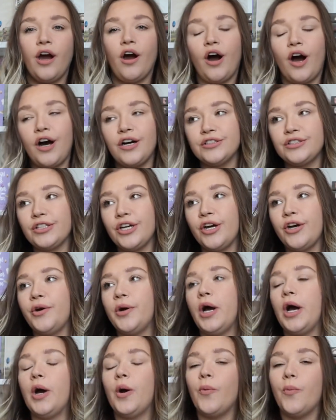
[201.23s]

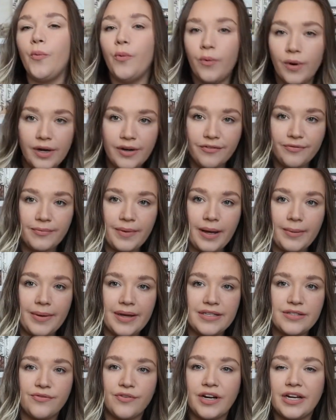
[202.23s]
Also, one of my
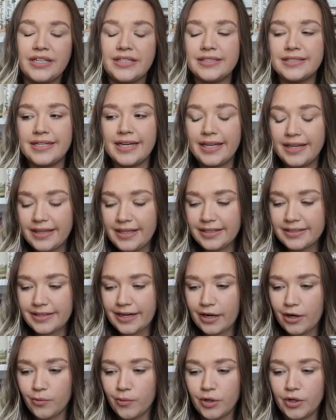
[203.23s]
best friends in the
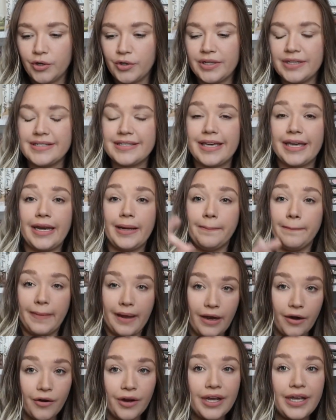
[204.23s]
entire world is getting
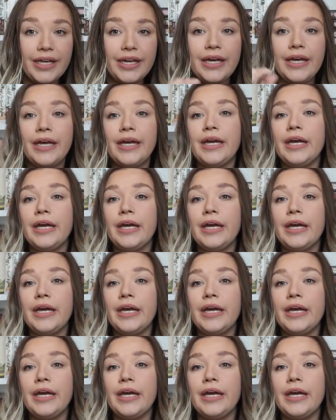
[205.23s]
married